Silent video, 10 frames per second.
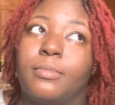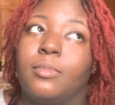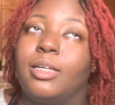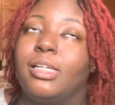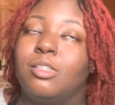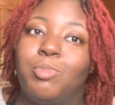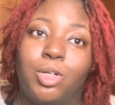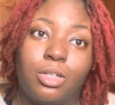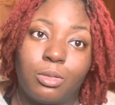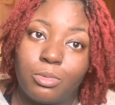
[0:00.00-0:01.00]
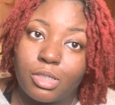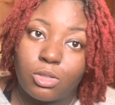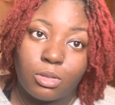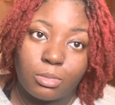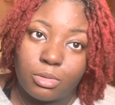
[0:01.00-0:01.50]
His buildup was
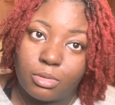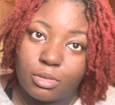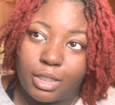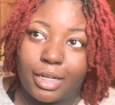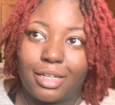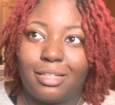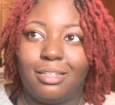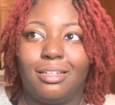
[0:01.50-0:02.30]
horrible. Like,